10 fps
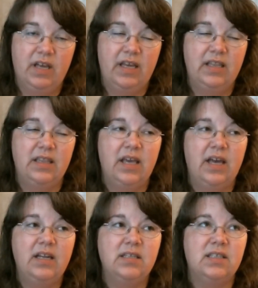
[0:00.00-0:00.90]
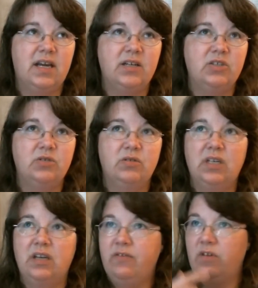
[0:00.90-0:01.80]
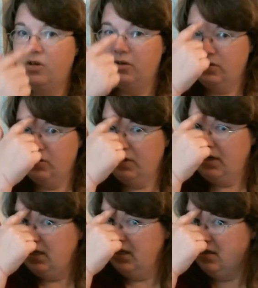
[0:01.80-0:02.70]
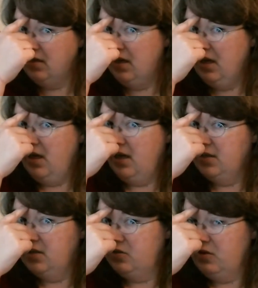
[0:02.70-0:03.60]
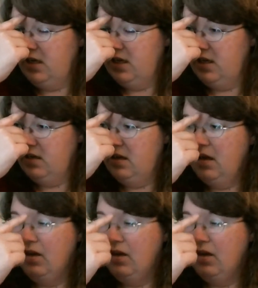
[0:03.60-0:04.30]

And that is actually if you go straight in and straight in,